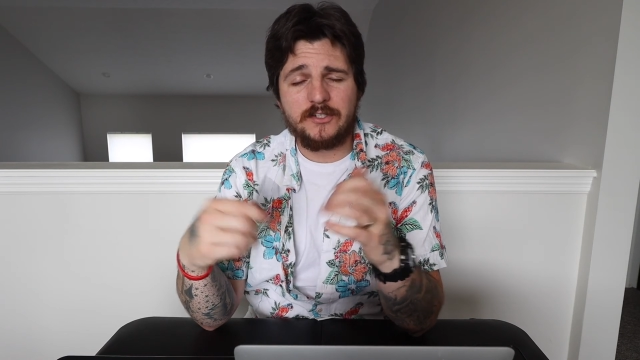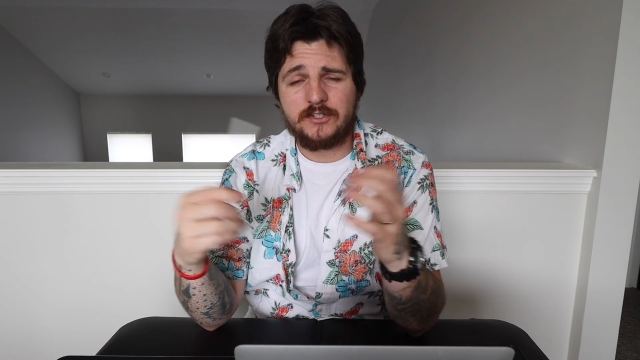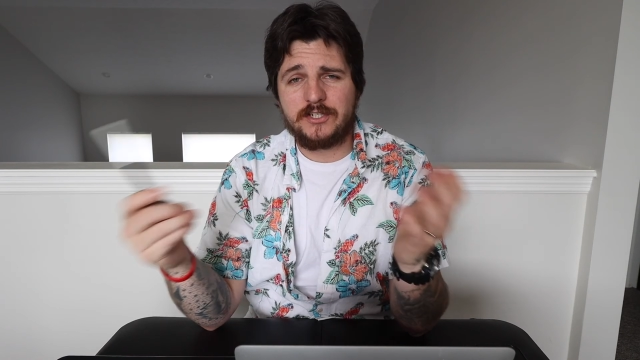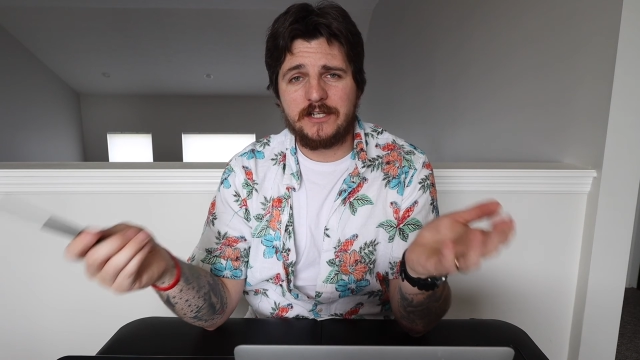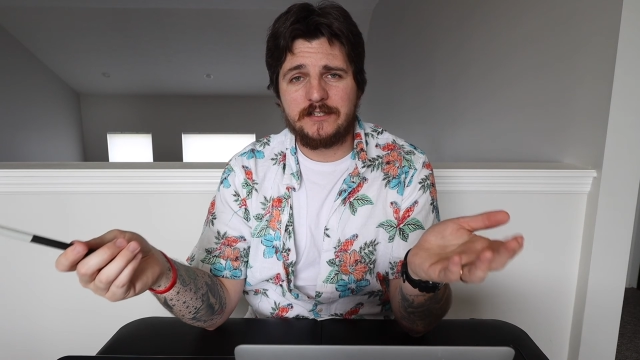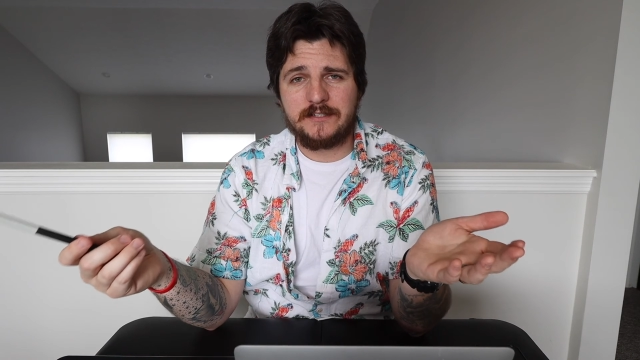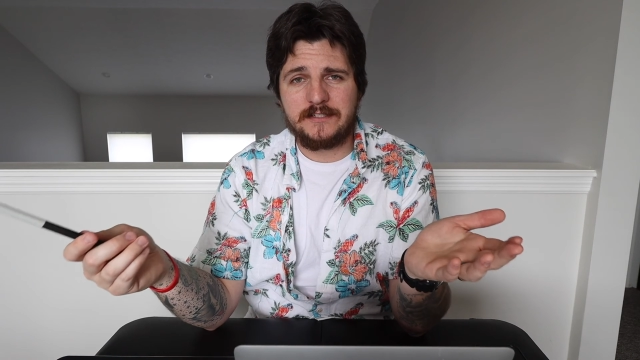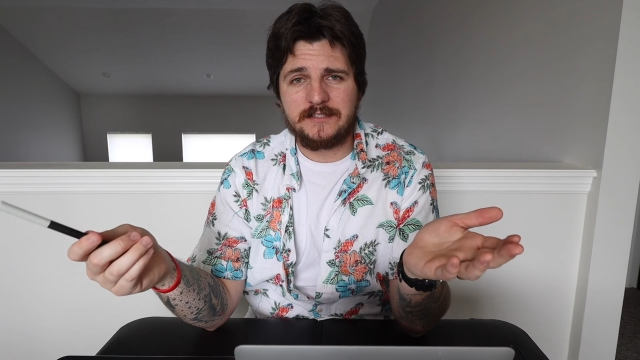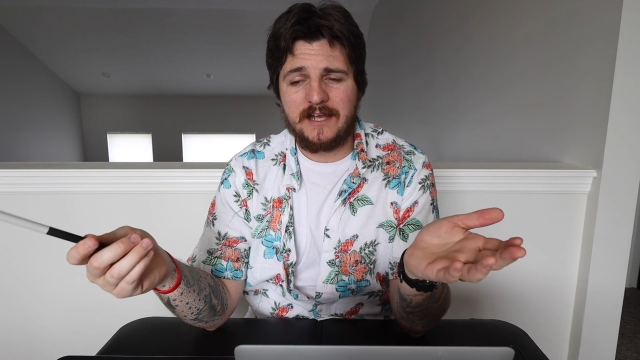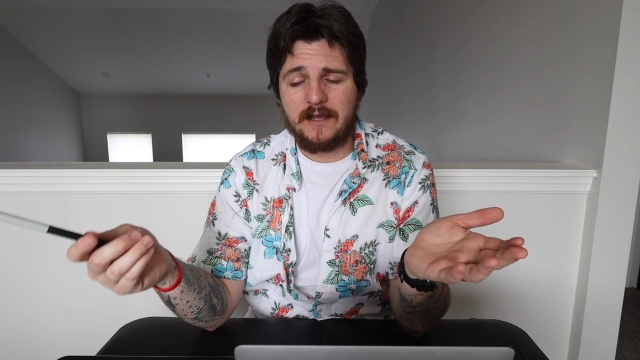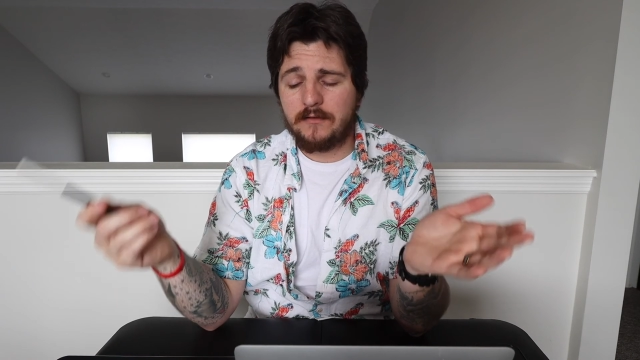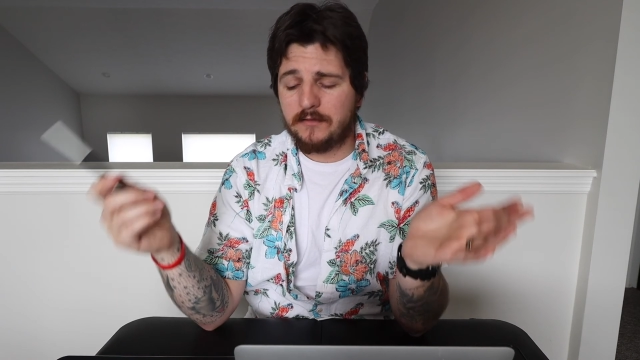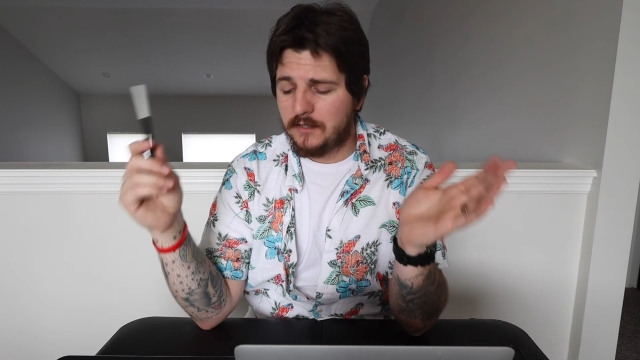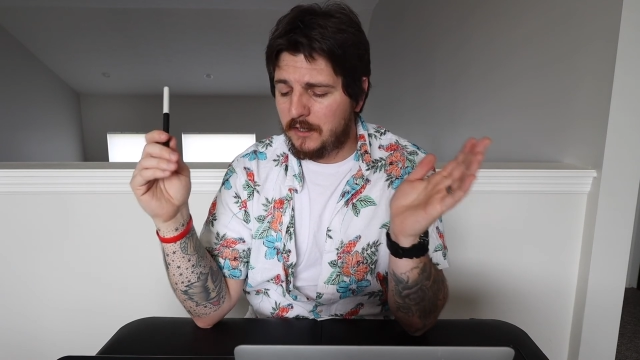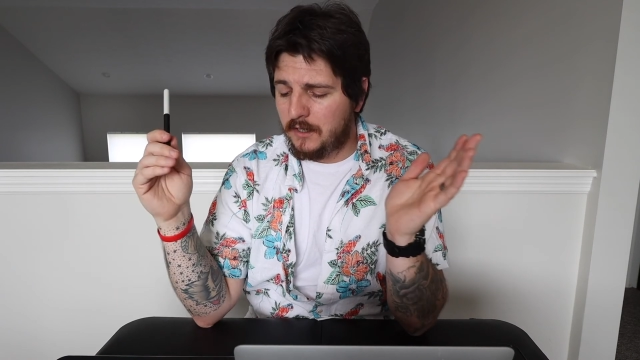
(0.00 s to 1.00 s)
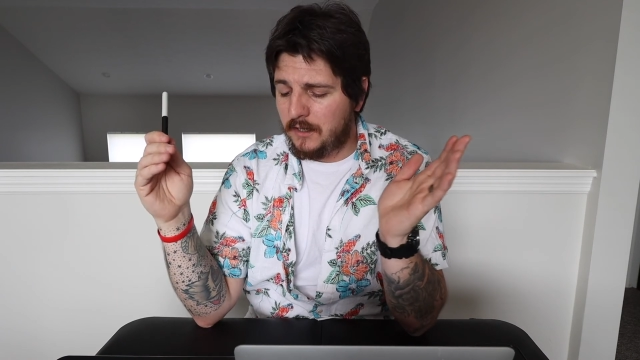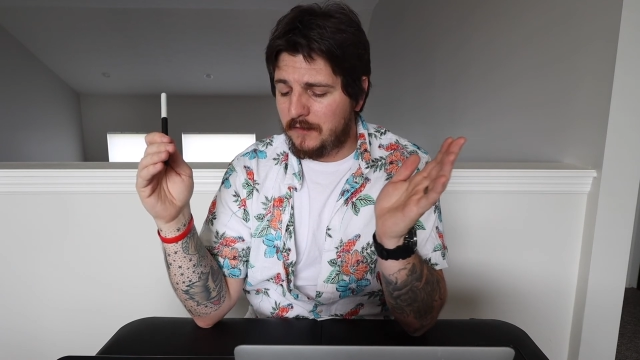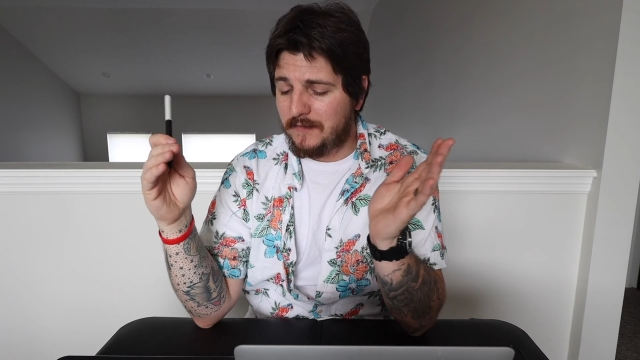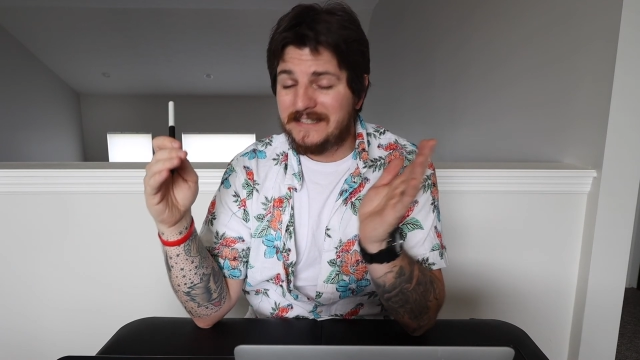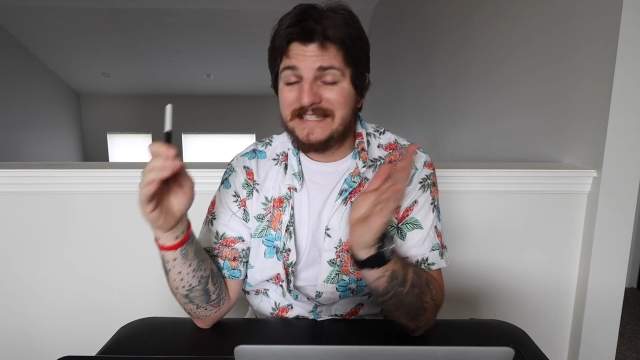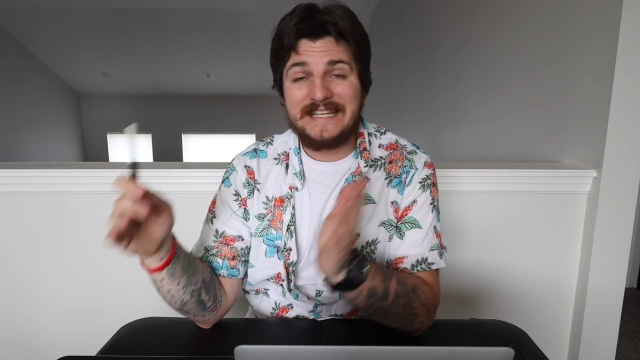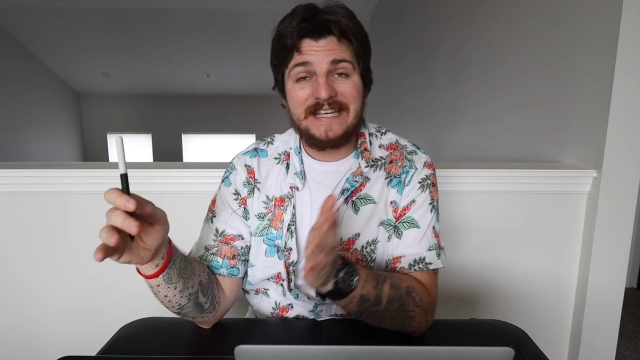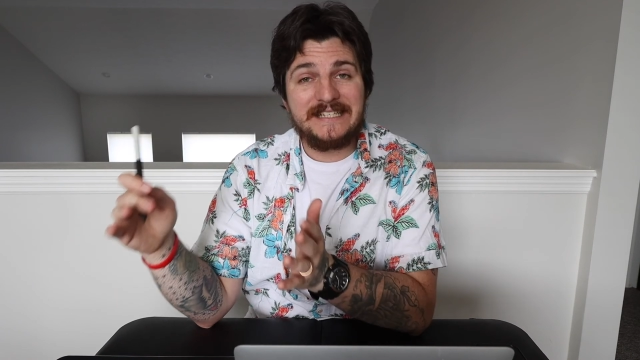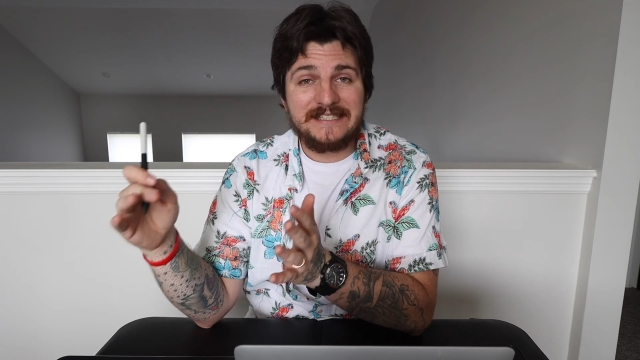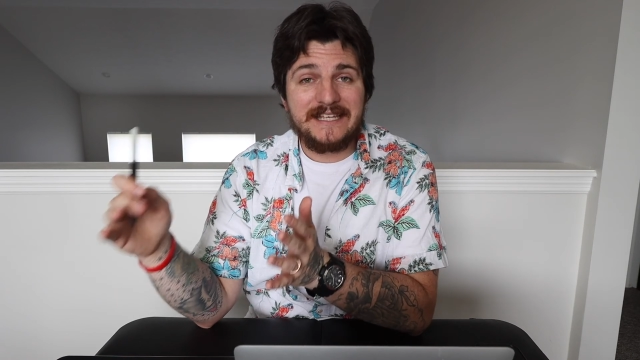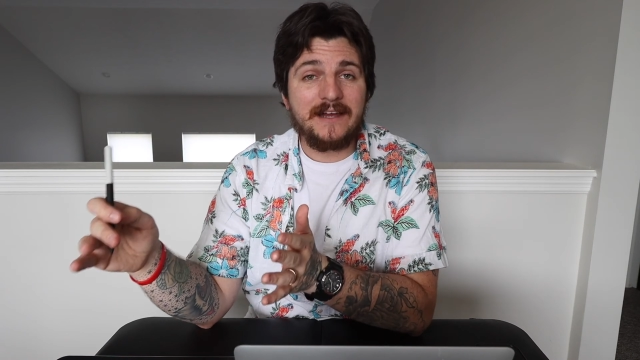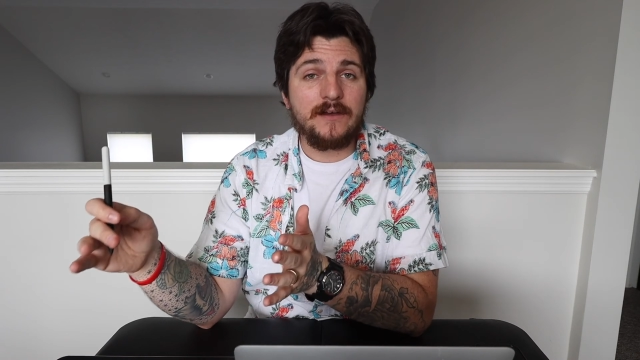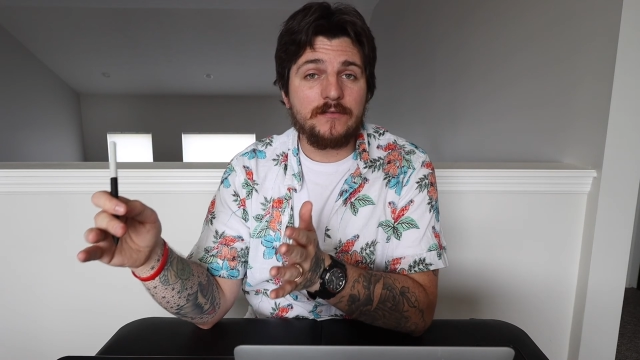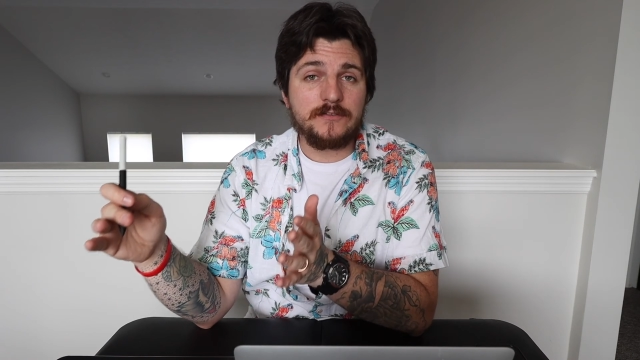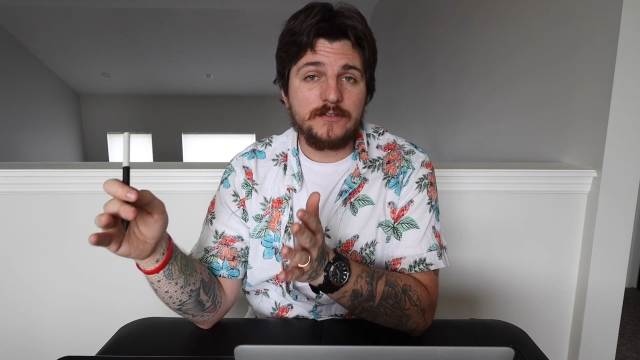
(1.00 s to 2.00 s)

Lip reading: to change the sound? The T sounds